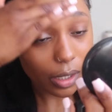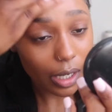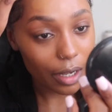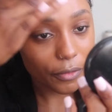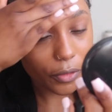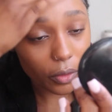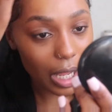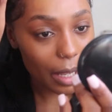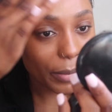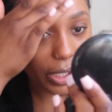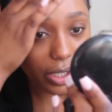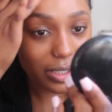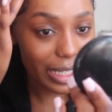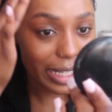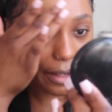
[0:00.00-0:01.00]
I feel like
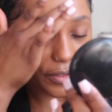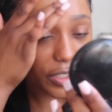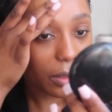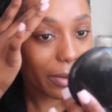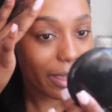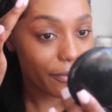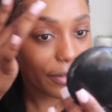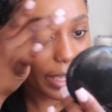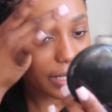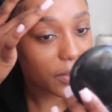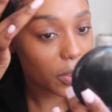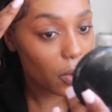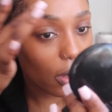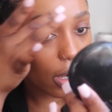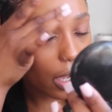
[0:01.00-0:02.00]
because I left it on my face
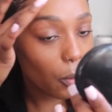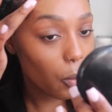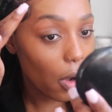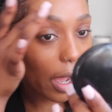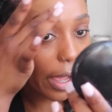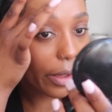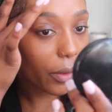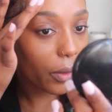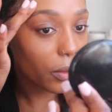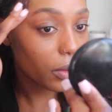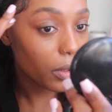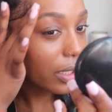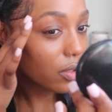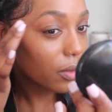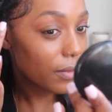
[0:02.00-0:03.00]
for quite a while,
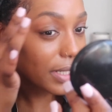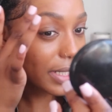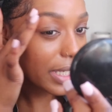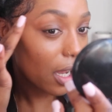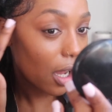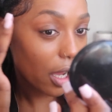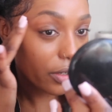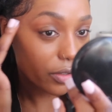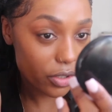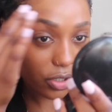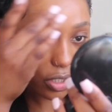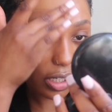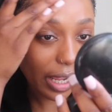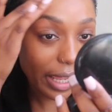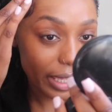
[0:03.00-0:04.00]
it's obviously harder
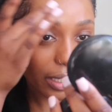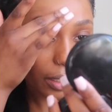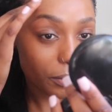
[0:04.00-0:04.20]
to like